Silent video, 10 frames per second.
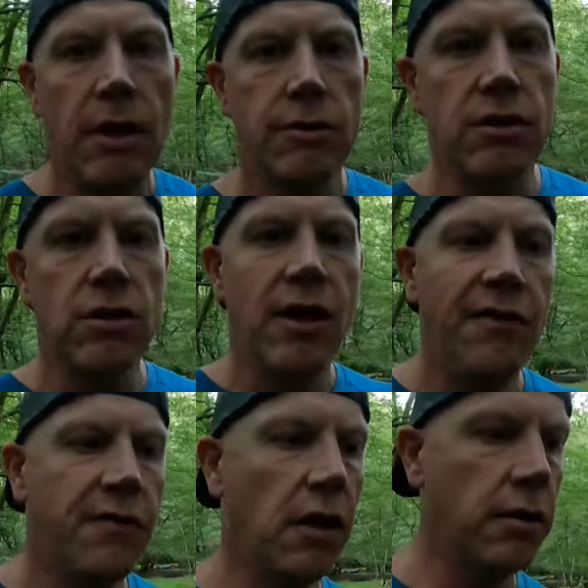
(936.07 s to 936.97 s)
miles-ish
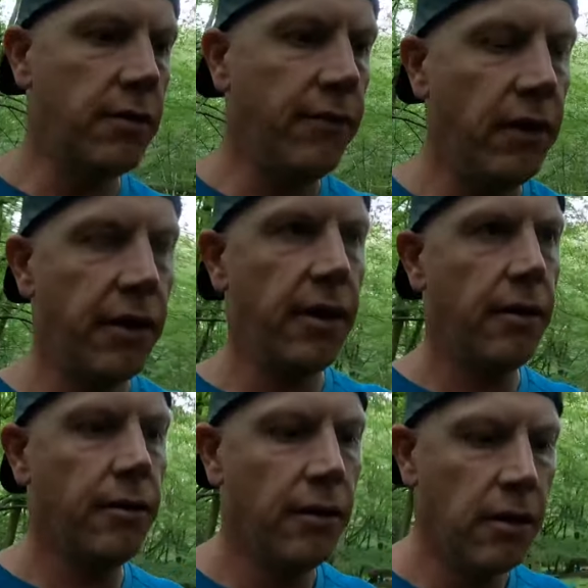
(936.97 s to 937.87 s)
left, something like
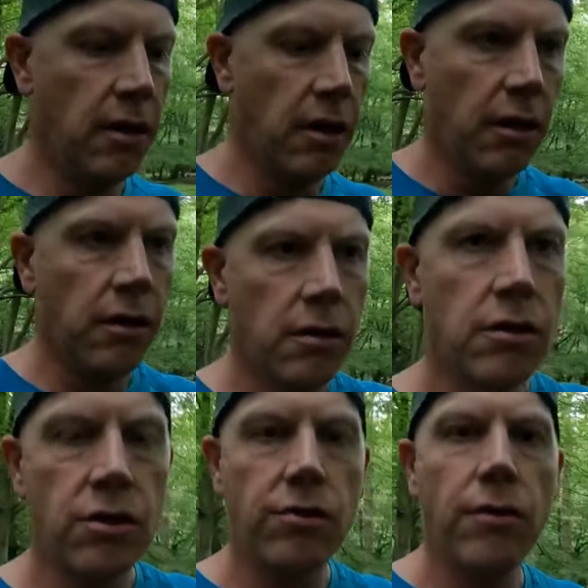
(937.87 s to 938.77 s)
that.
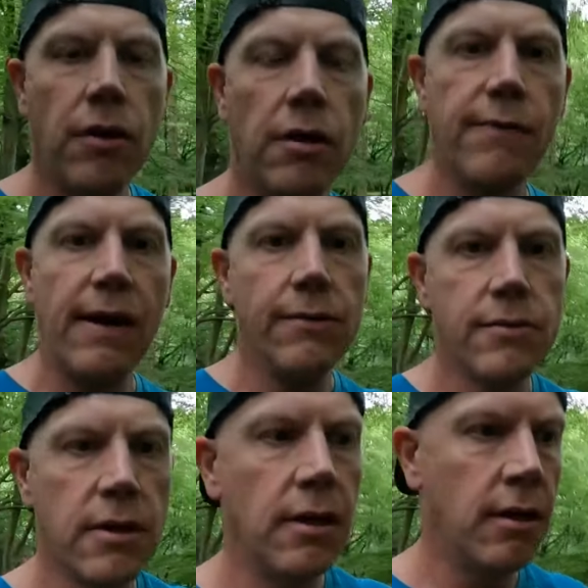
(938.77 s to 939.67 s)
Gonna do
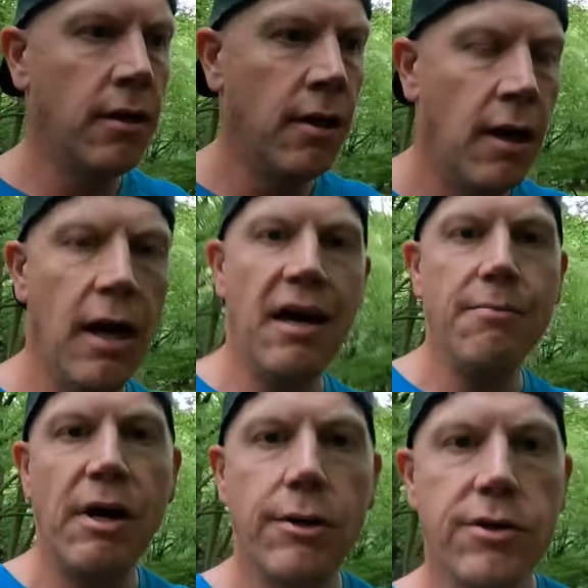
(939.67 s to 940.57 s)
around
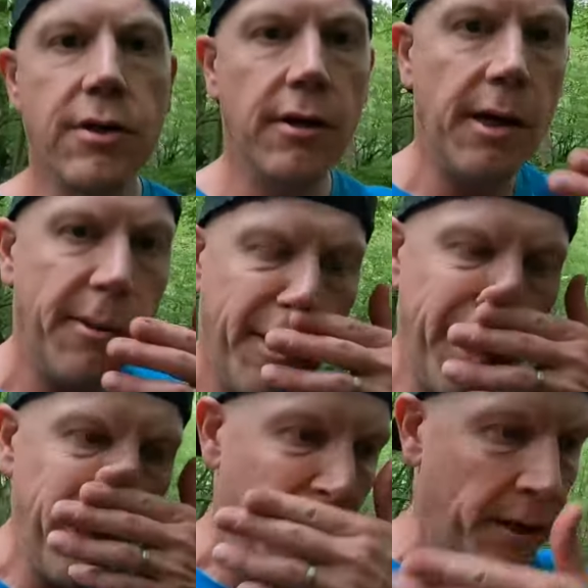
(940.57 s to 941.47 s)
8 miles tonight,
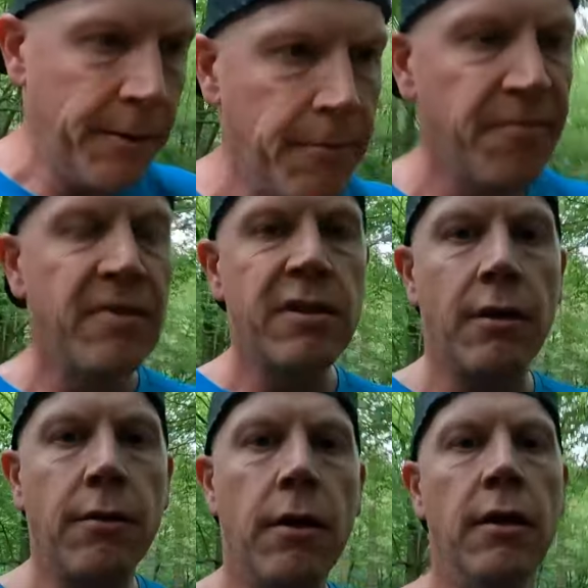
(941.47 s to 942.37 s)

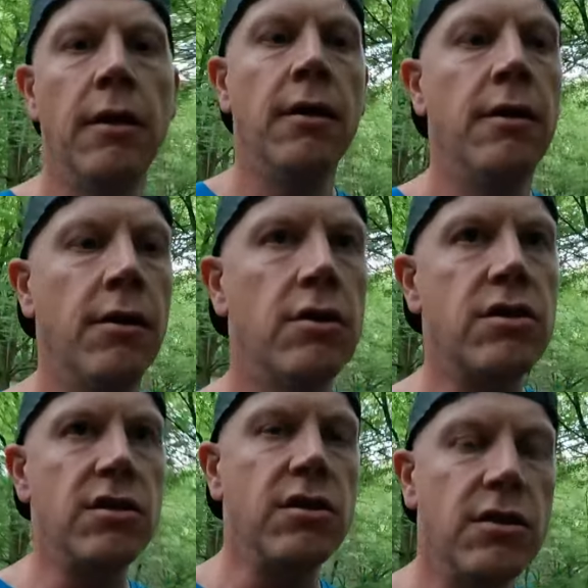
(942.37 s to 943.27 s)
so nice
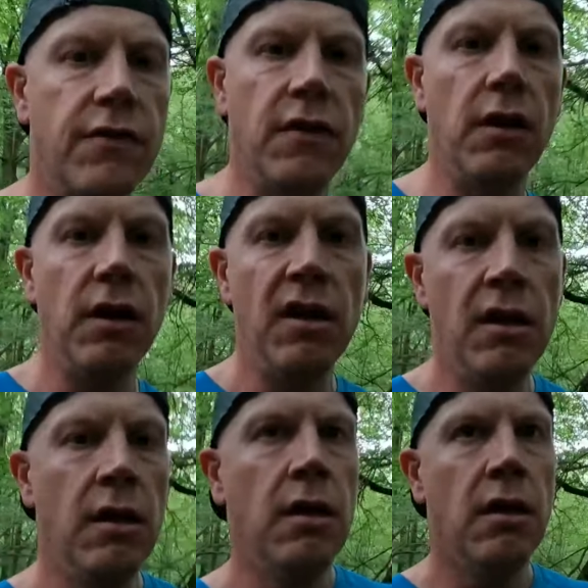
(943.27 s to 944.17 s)
distance for
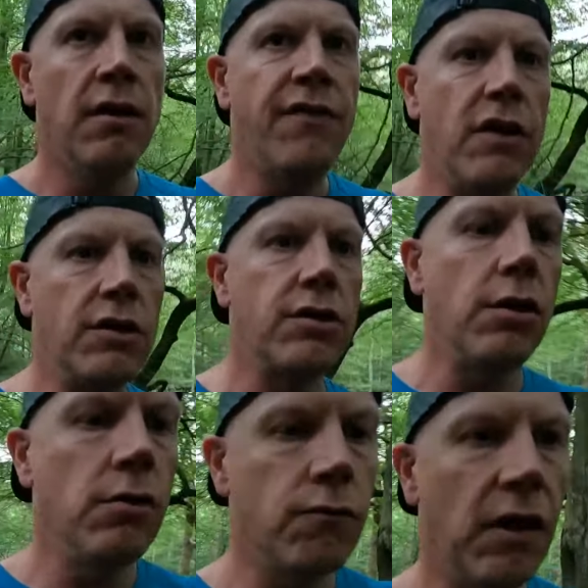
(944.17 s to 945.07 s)
a
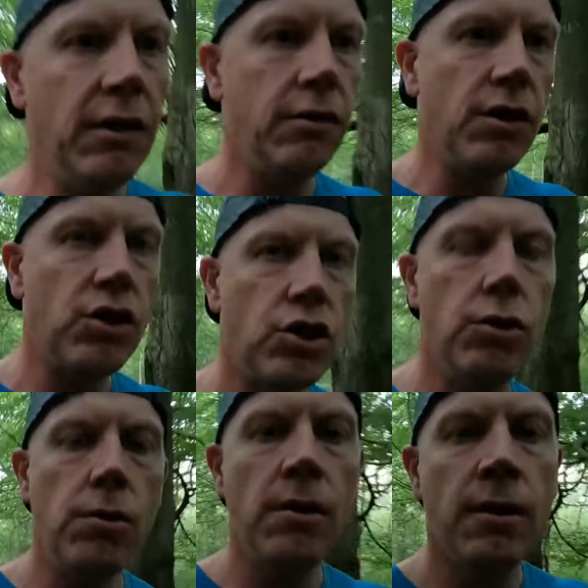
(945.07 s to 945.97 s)
first run in this
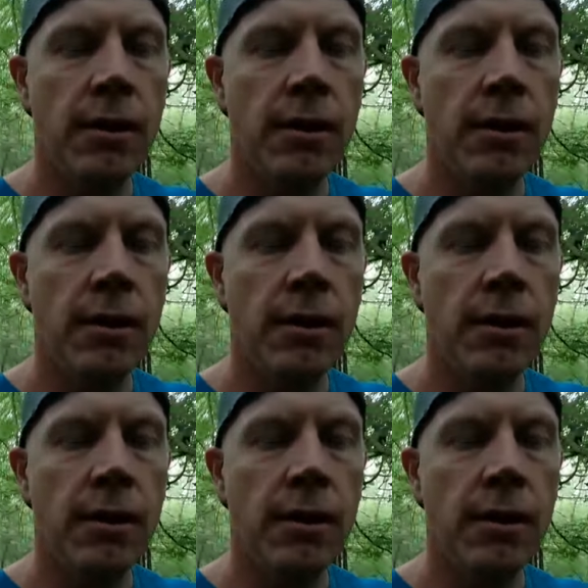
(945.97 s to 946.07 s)
shoe.